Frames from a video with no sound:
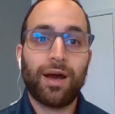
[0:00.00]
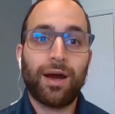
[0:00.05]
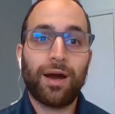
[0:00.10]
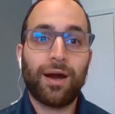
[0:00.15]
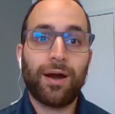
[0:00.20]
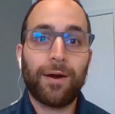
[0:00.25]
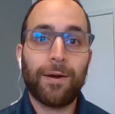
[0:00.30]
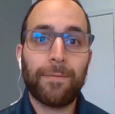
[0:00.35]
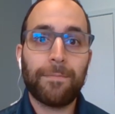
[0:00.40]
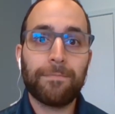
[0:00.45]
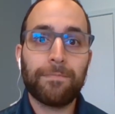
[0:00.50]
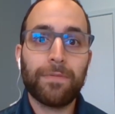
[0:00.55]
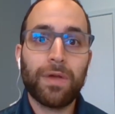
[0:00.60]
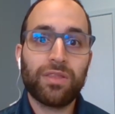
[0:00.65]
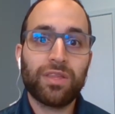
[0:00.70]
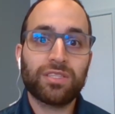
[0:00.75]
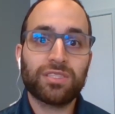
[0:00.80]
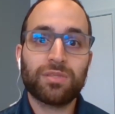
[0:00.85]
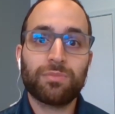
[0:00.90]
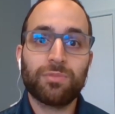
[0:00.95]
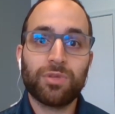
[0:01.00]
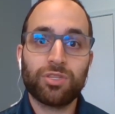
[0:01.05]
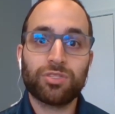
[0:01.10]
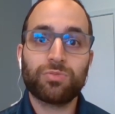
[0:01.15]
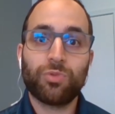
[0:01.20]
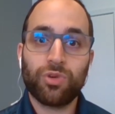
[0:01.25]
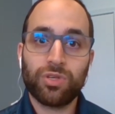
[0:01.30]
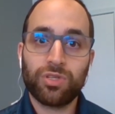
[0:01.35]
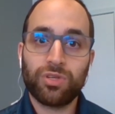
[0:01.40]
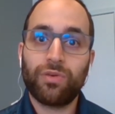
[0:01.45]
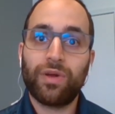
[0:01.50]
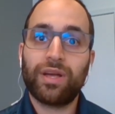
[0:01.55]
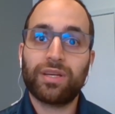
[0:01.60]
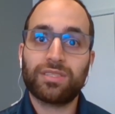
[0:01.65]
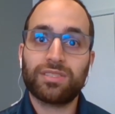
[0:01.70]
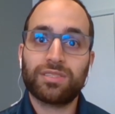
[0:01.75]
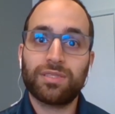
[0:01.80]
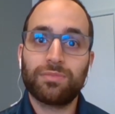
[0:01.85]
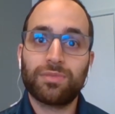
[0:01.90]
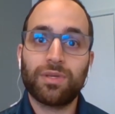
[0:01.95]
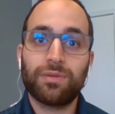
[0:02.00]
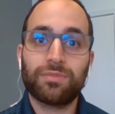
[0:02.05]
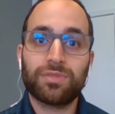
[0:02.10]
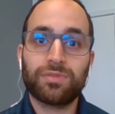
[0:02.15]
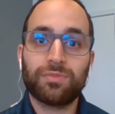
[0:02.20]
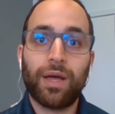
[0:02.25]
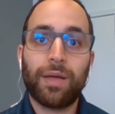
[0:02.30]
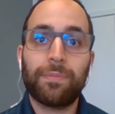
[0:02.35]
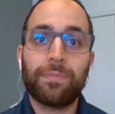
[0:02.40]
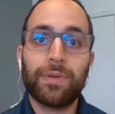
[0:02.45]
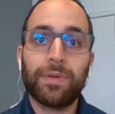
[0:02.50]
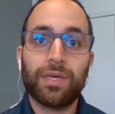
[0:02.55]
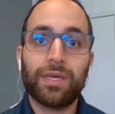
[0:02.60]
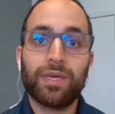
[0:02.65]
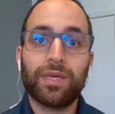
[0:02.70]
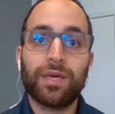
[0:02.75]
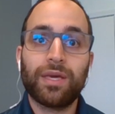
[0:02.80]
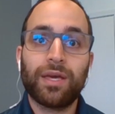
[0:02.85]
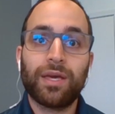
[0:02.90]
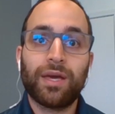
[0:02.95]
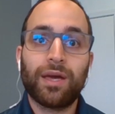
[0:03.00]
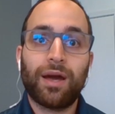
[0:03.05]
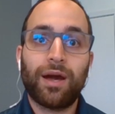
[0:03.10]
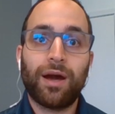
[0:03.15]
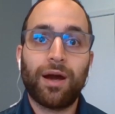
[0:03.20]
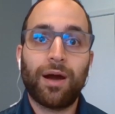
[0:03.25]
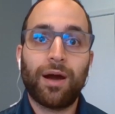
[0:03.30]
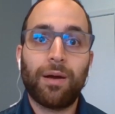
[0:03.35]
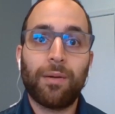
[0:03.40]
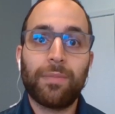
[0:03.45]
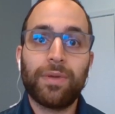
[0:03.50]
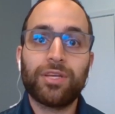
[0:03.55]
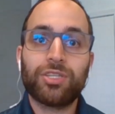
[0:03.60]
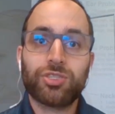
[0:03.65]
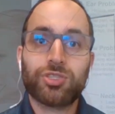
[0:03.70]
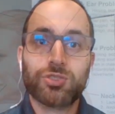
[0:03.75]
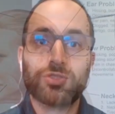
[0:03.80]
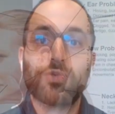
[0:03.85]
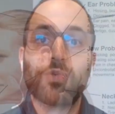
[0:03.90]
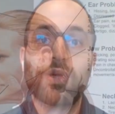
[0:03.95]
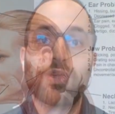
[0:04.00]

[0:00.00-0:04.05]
And then some of those more direct symptoms might be issues